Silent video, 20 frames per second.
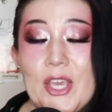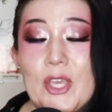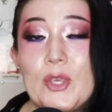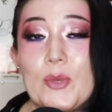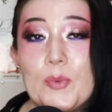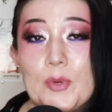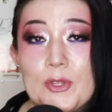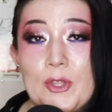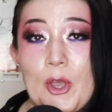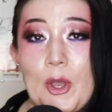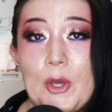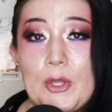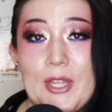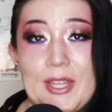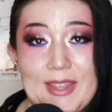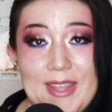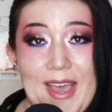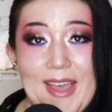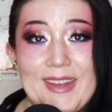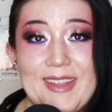you will know
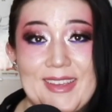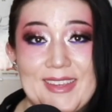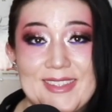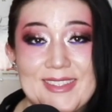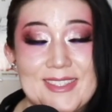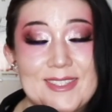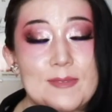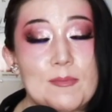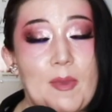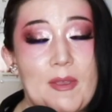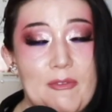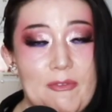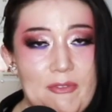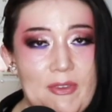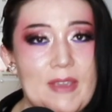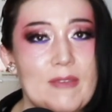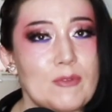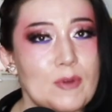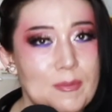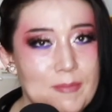that that is my
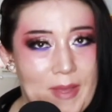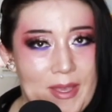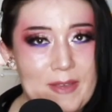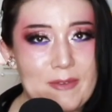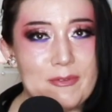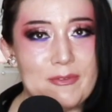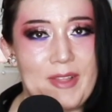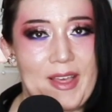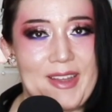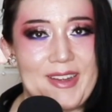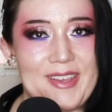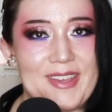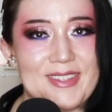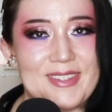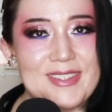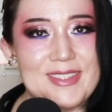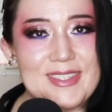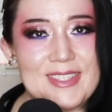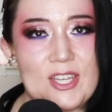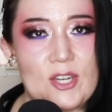favorite Mike
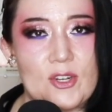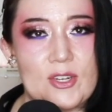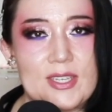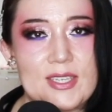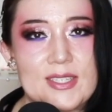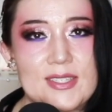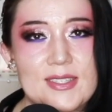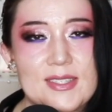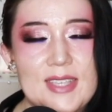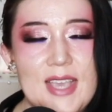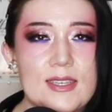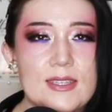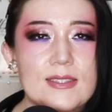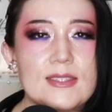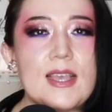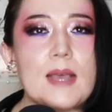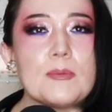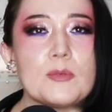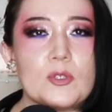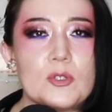Flanagan series.
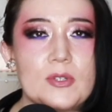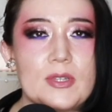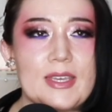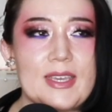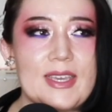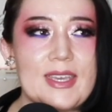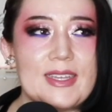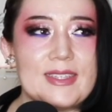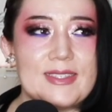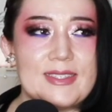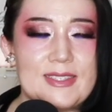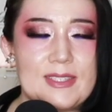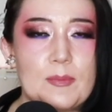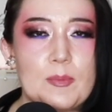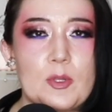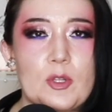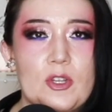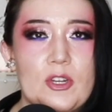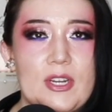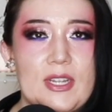Conceptually, it's
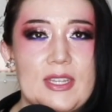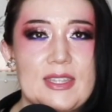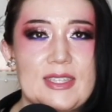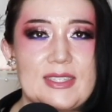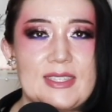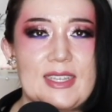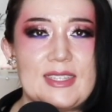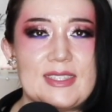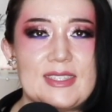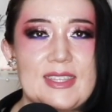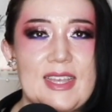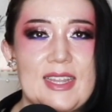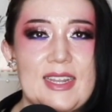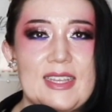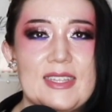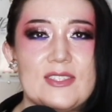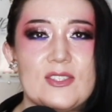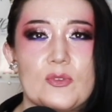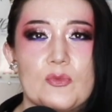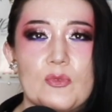similar in the sense that
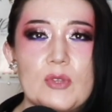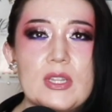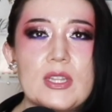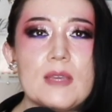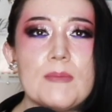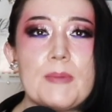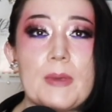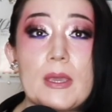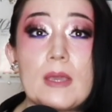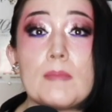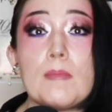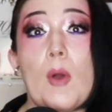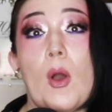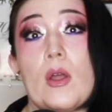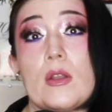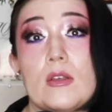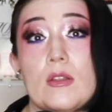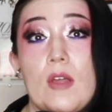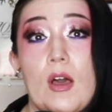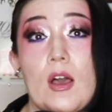it's a really big
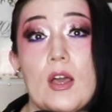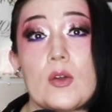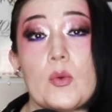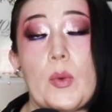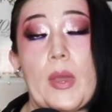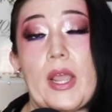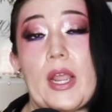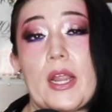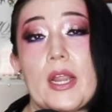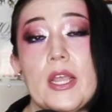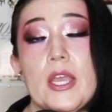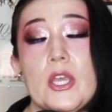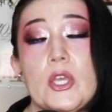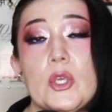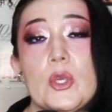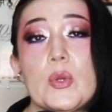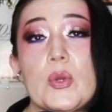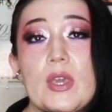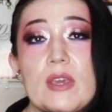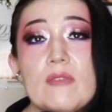monologue where
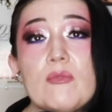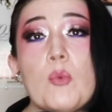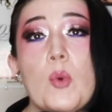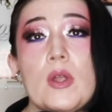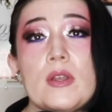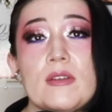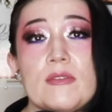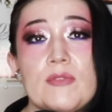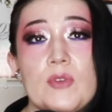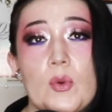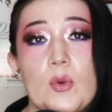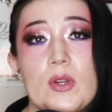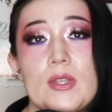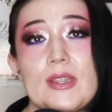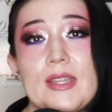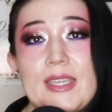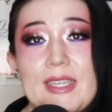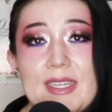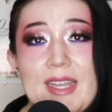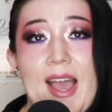you give one of your
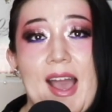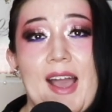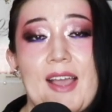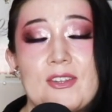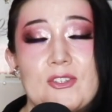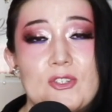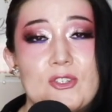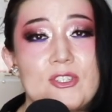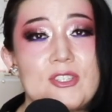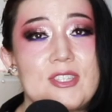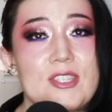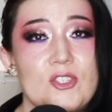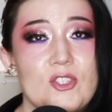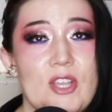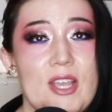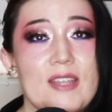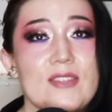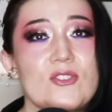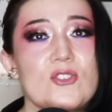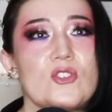lead actors the
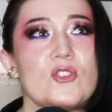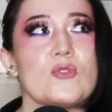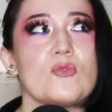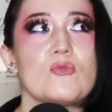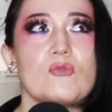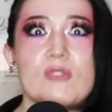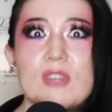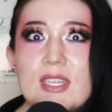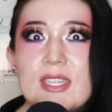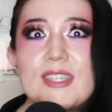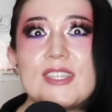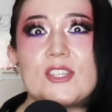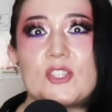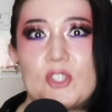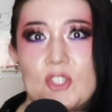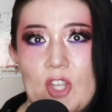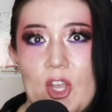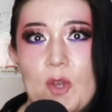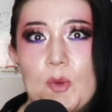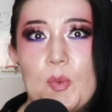chance to really
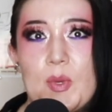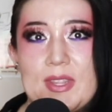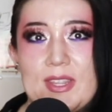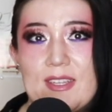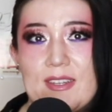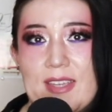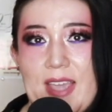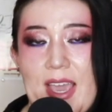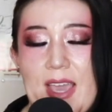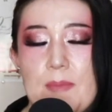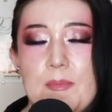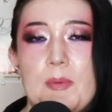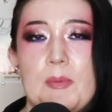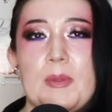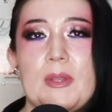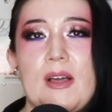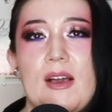show what they're capable